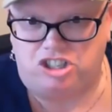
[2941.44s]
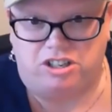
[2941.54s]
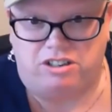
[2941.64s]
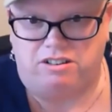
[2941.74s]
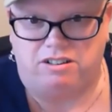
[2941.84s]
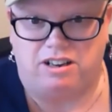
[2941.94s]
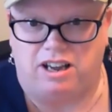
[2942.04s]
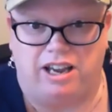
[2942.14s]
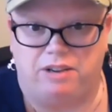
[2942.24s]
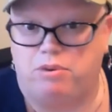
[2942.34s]
year,
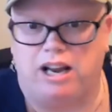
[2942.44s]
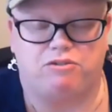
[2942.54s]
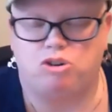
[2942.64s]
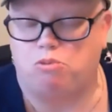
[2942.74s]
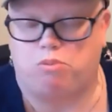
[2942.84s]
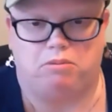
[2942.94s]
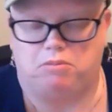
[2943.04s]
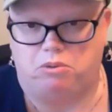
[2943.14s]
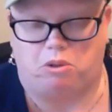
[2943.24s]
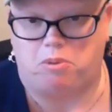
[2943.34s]
I would have no problem
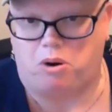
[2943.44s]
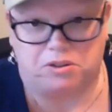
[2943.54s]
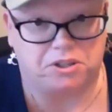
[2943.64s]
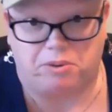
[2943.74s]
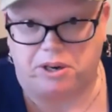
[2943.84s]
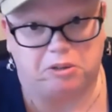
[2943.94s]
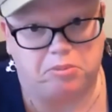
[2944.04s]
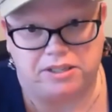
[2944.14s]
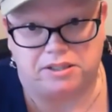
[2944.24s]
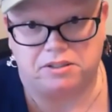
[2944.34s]
going to the parks on a regular
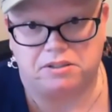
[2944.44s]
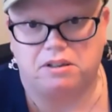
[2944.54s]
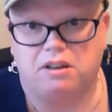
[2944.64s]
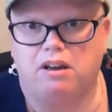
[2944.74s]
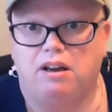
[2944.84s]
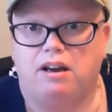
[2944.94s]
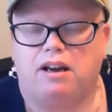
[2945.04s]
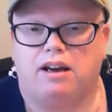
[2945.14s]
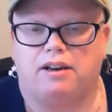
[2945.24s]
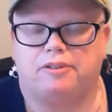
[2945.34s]
basis.
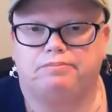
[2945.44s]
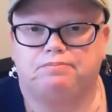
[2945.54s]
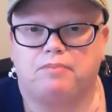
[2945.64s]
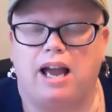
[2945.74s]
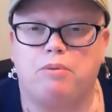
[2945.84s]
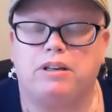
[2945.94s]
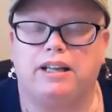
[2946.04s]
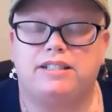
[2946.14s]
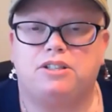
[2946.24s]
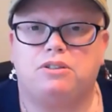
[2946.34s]
I would
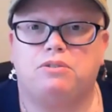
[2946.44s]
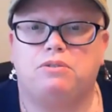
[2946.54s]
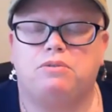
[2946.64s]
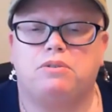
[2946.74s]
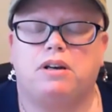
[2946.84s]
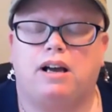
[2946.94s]
like to